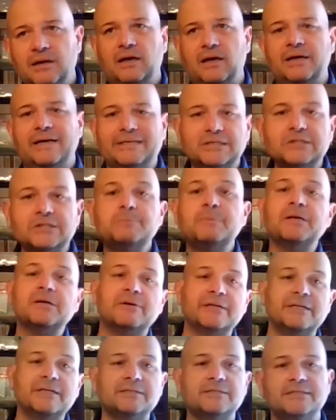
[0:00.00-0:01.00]
Uh,
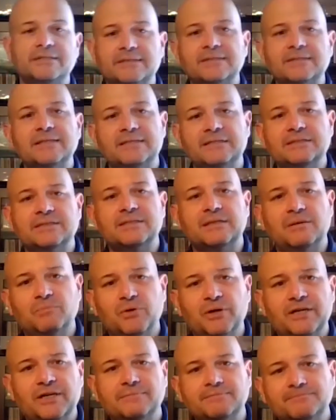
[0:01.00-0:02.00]
experience it in some
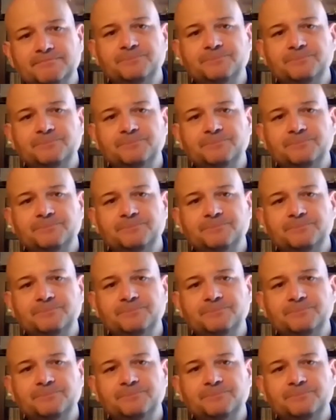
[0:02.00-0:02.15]
way.